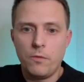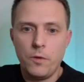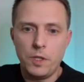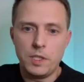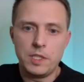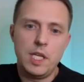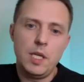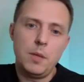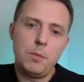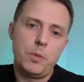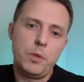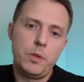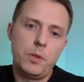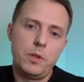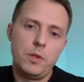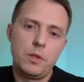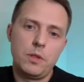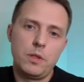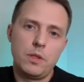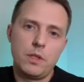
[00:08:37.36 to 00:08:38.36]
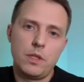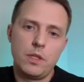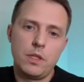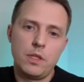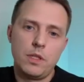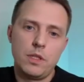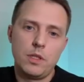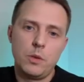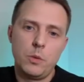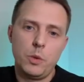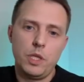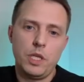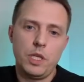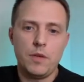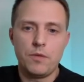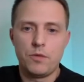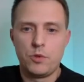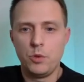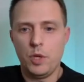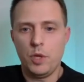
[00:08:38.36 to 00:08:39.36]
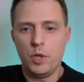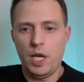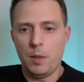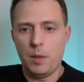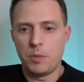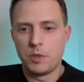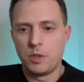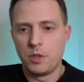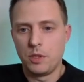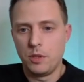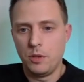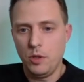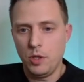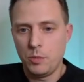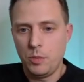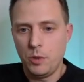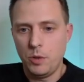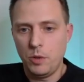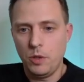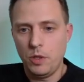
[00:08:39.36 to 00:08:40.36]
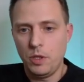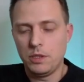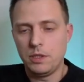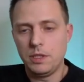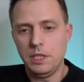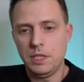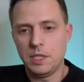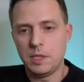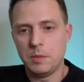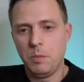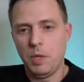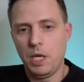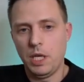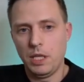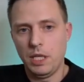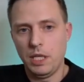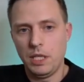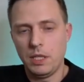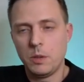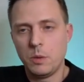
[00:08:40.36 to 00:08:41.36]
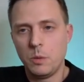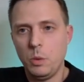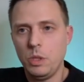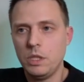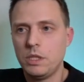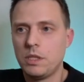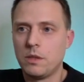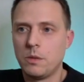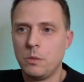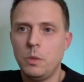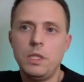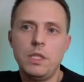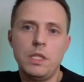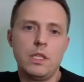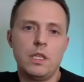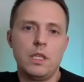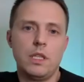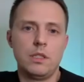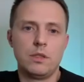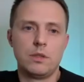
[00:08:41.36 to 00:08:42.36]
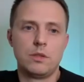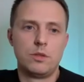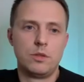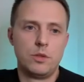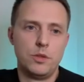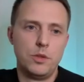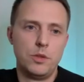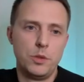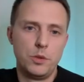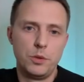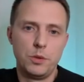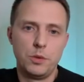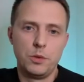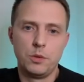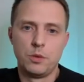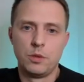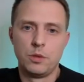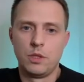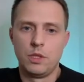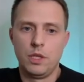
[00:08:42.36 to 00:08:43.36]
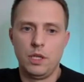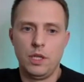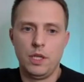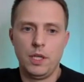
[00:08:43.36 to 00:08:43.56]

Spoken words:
for example, we have two apps, Yotpo Loyalty and Smile, and what they can do